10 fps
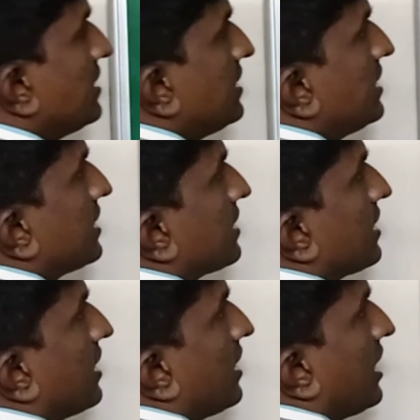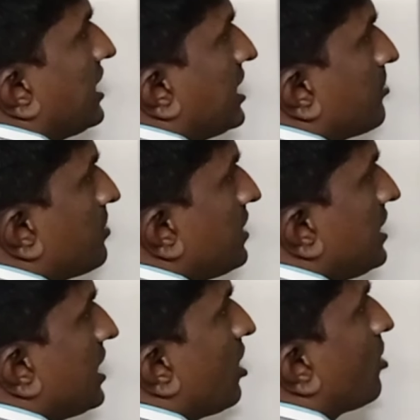here I kept
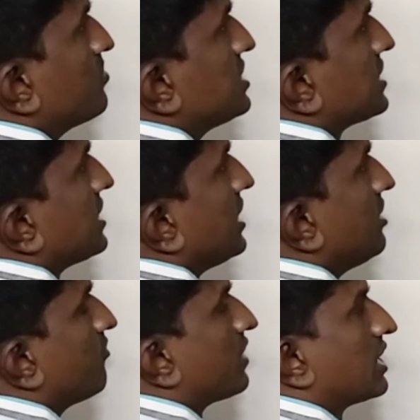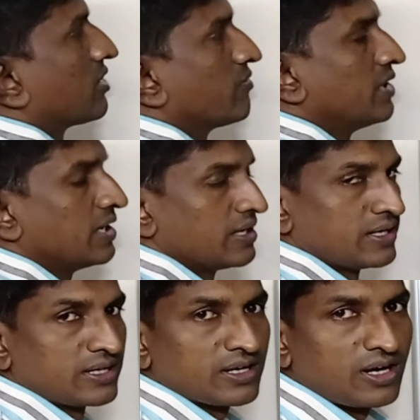a object in front of a
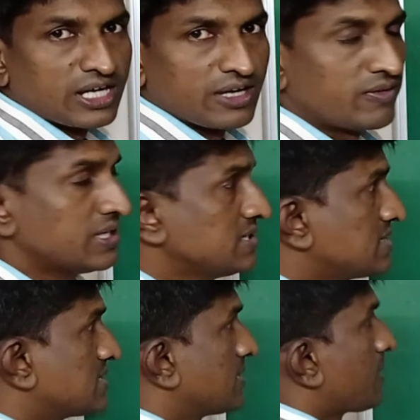concave lens